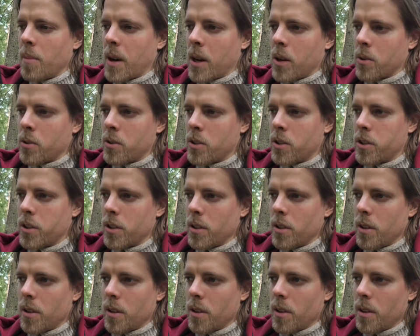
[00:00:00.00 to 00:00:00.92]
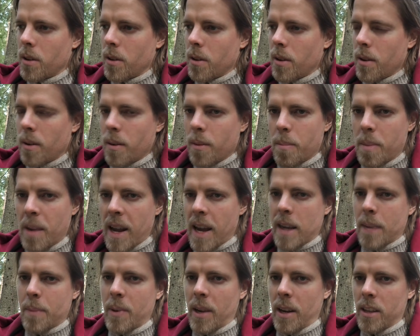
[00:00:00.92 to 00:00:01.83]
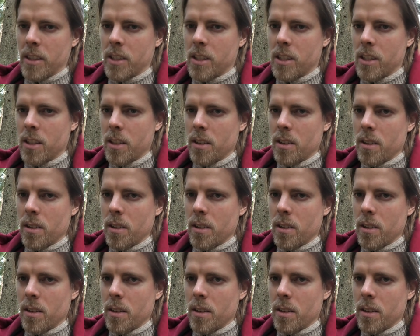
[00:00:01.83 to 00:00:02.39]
about black pills,